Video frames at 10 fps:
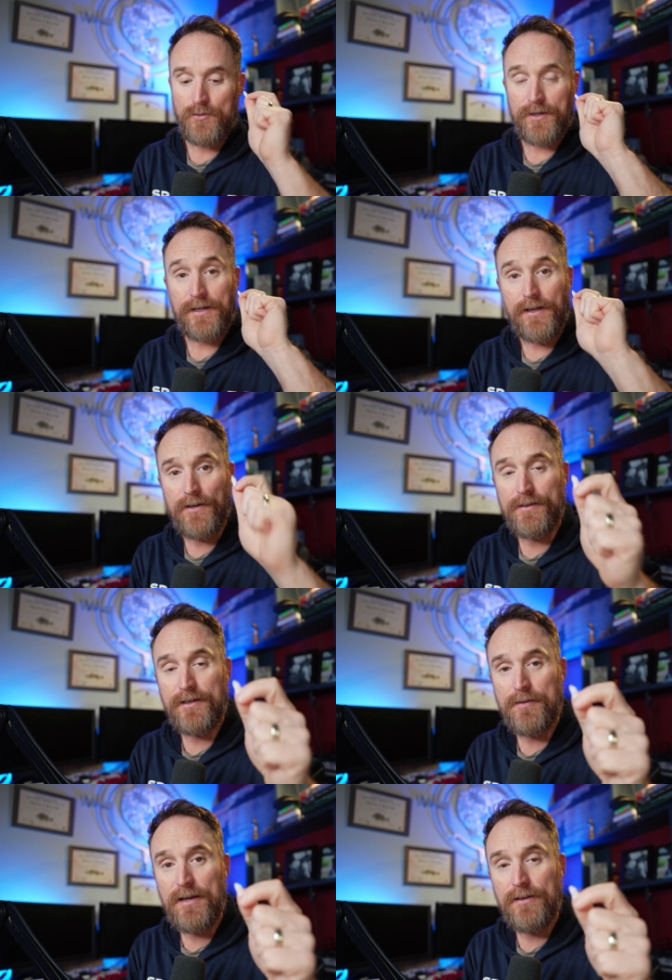We're going to go to the
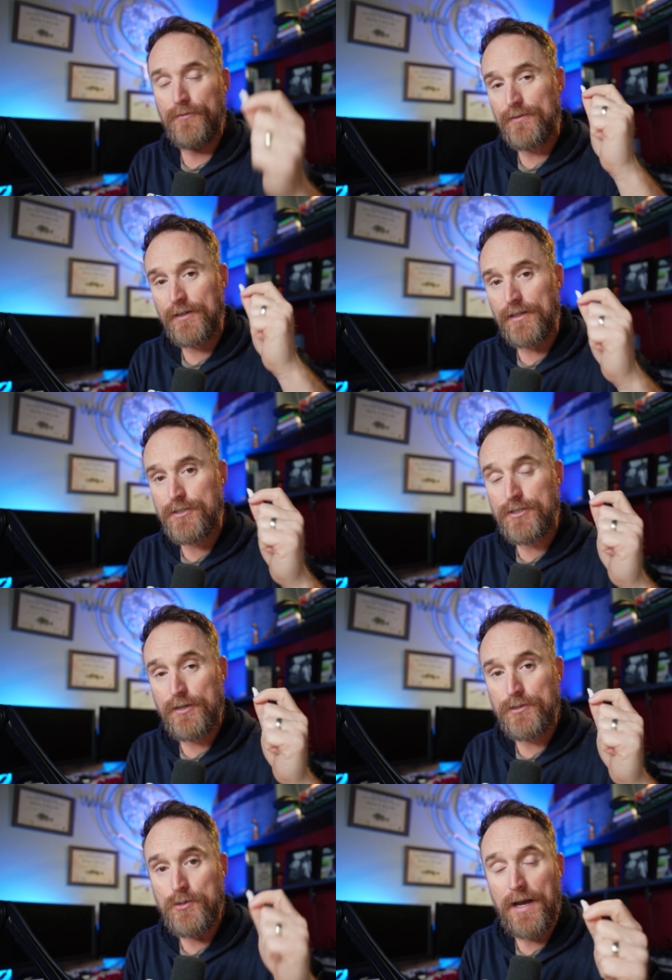DMF. They're going to show
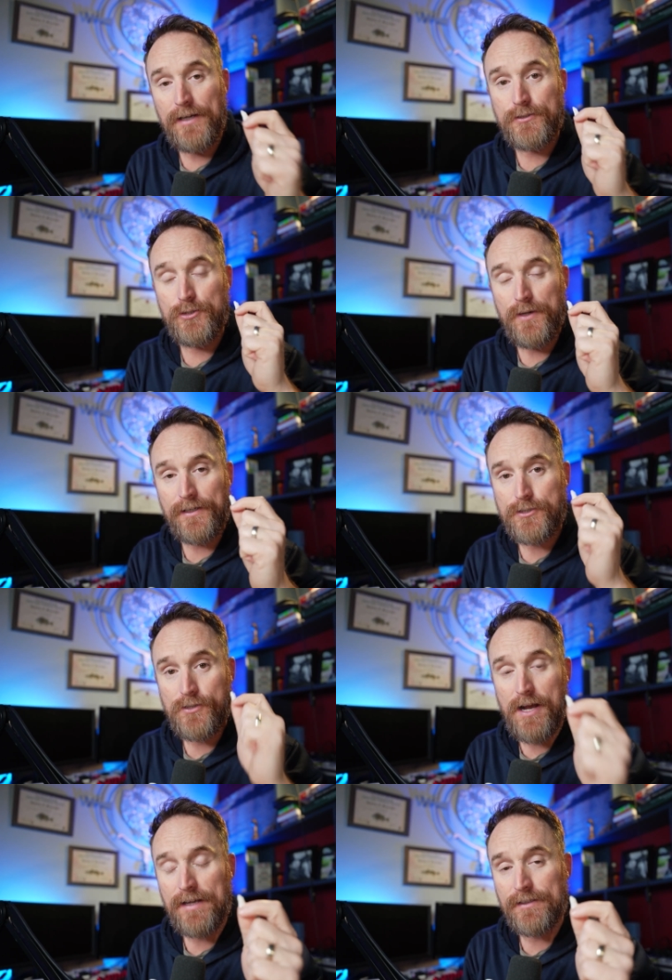you how to
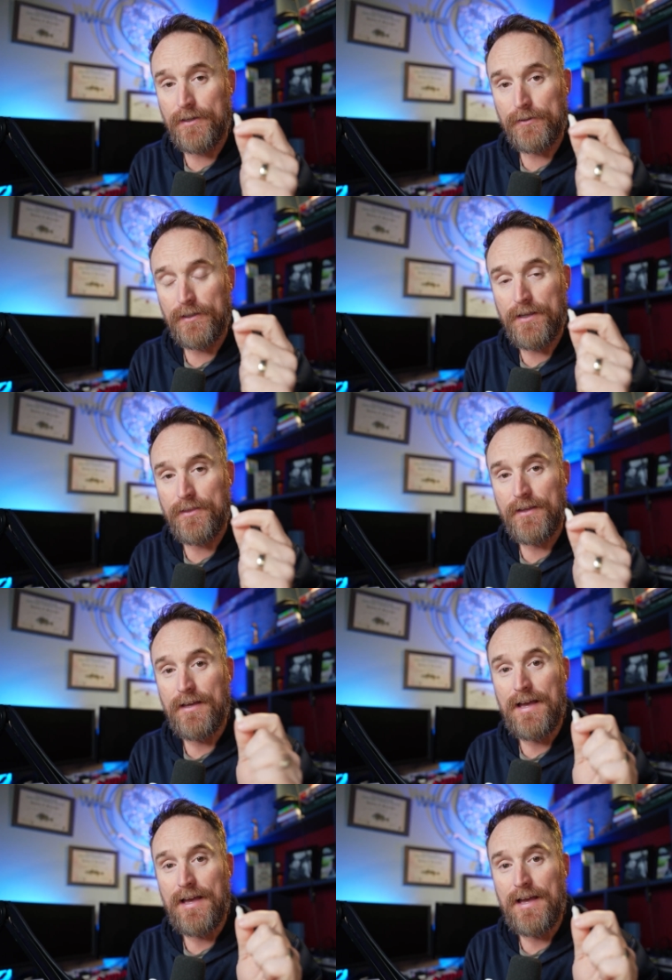extract an otolith